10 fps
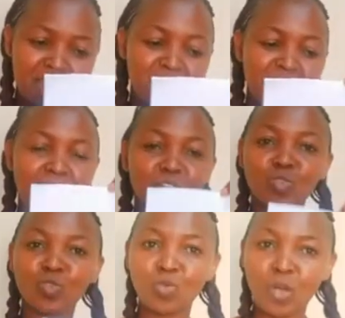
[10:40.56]
my
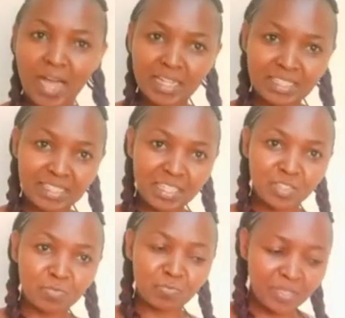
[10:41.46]
Google
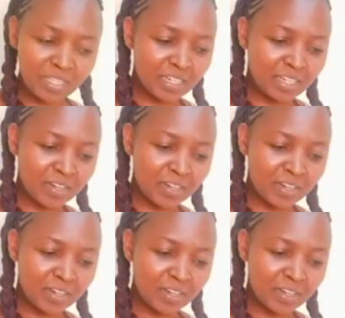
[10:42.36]
AdSense pin.